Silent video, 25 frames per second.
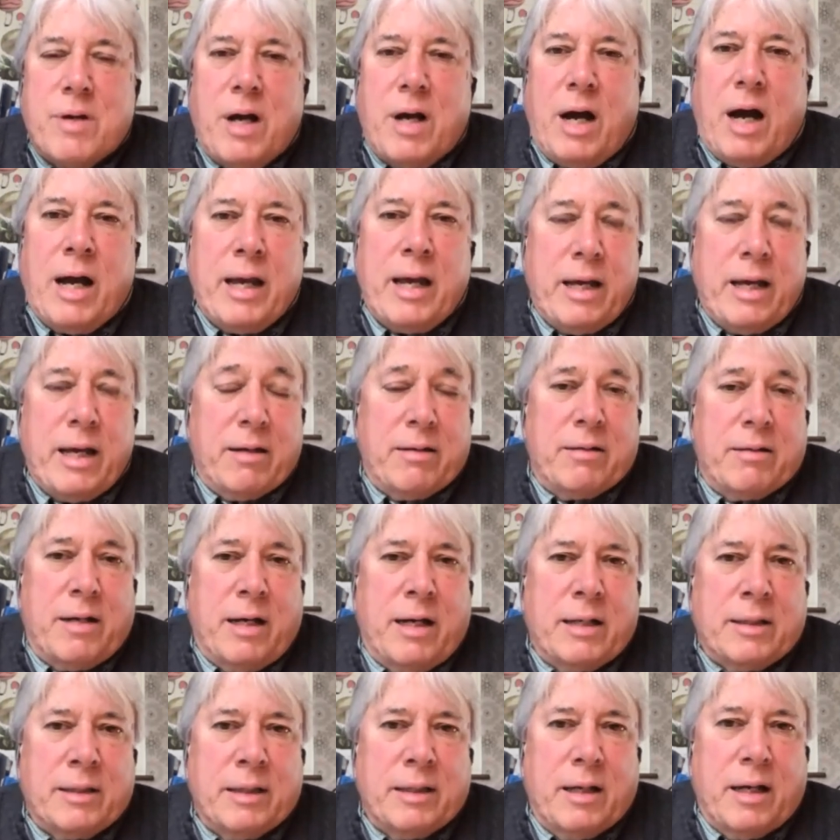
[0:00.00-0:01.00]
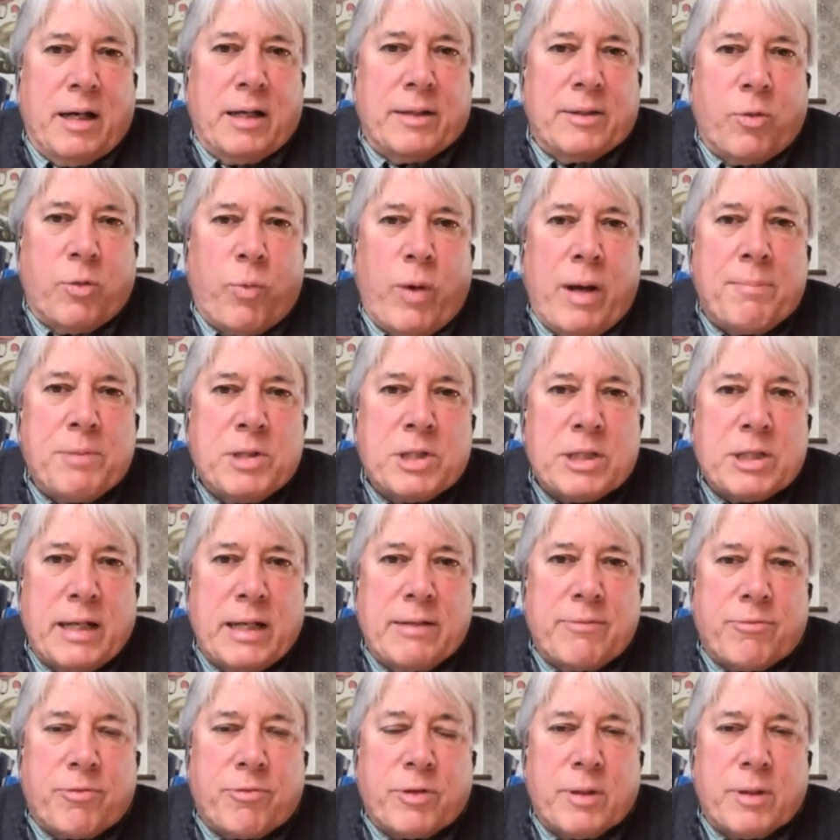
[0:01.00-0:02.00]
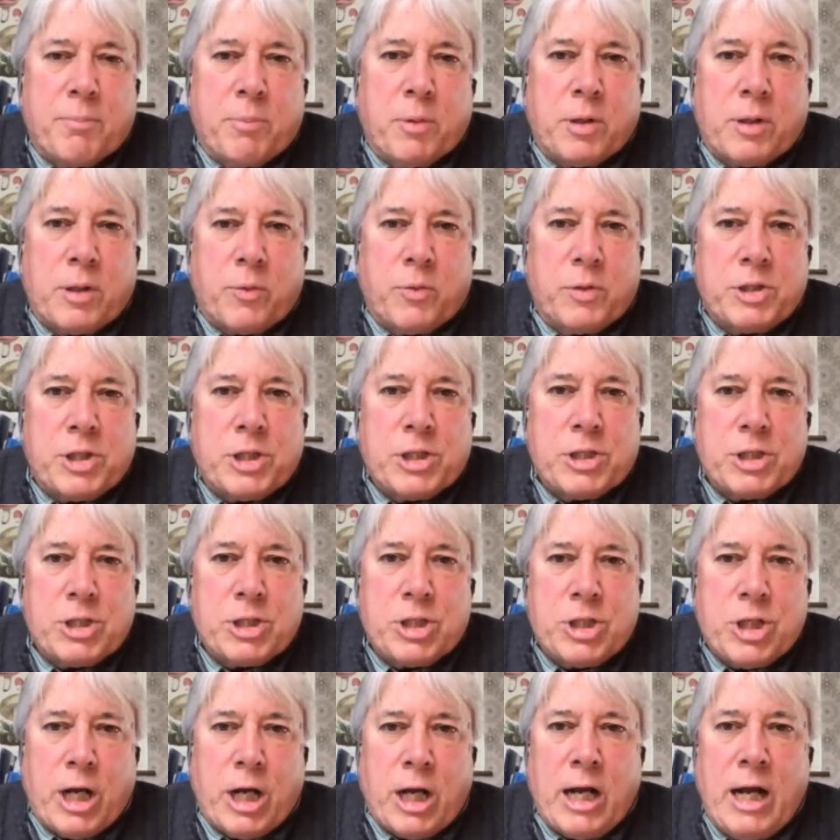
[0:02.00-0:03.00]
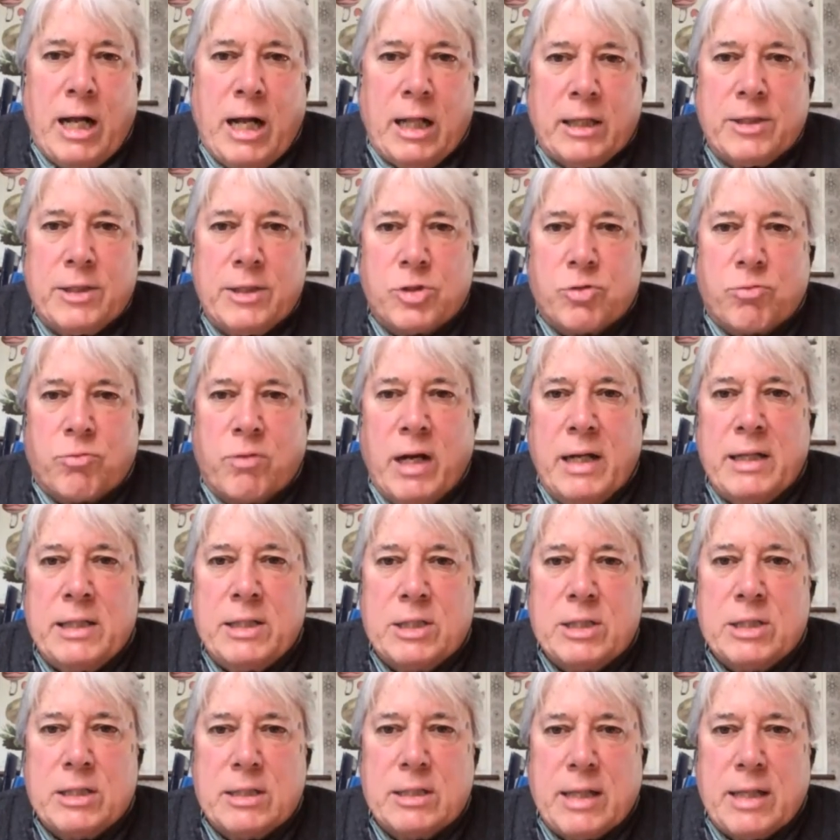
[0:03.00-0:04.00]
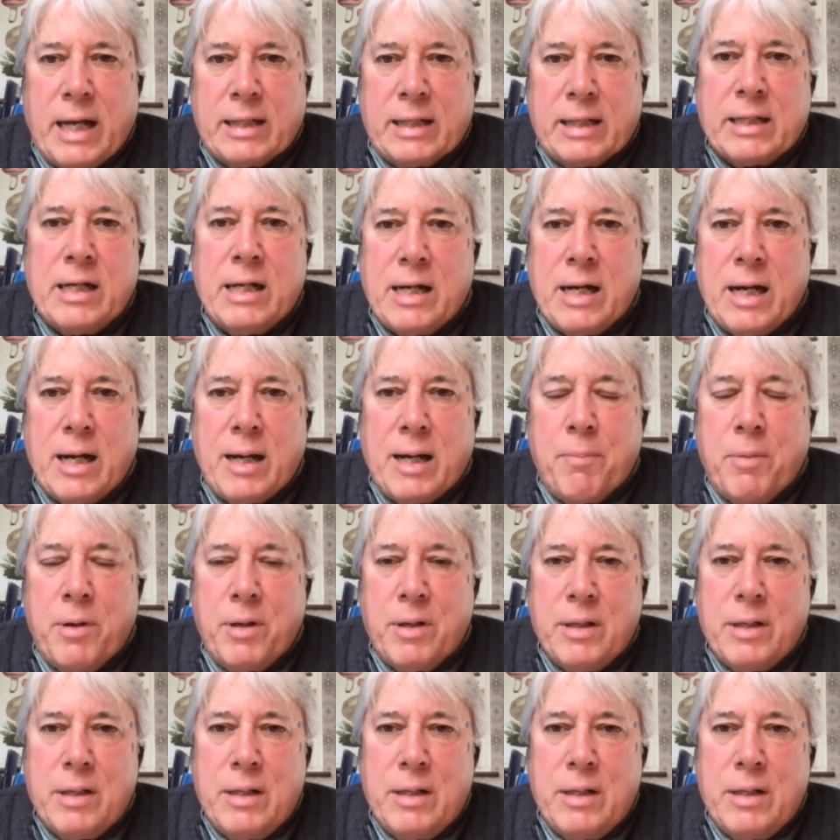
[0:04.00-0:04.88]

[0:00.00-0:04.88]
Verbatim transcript: I on on the website for the book, which is chuckcollinswrites.com,